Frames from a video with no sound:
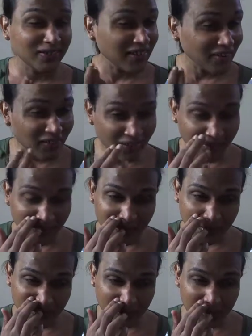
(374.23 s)
difficult,
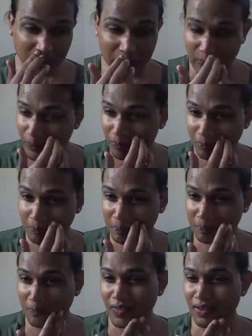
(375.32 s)
it's a
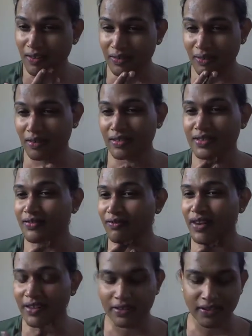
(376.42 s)

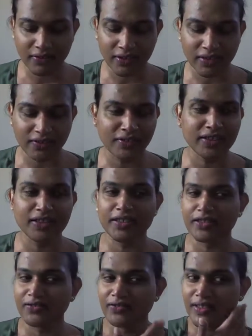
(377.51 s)
very difficult feeling
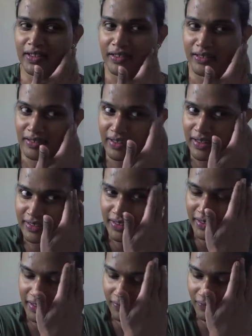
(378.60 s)
to feel that
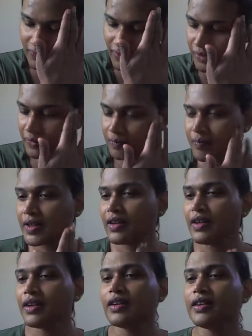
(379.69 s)
kind of
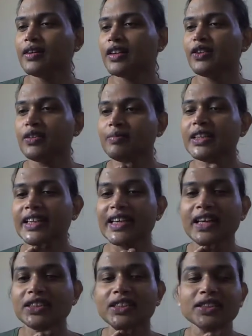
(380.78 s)

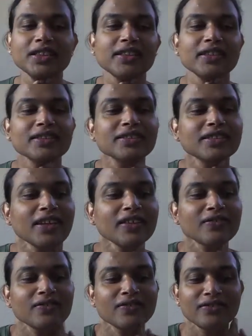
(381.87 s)
humiliation and
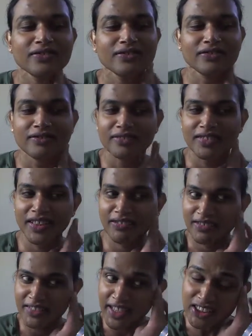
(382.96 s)
self
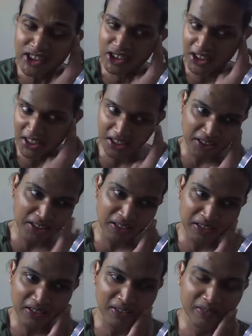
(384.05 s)
degradation, and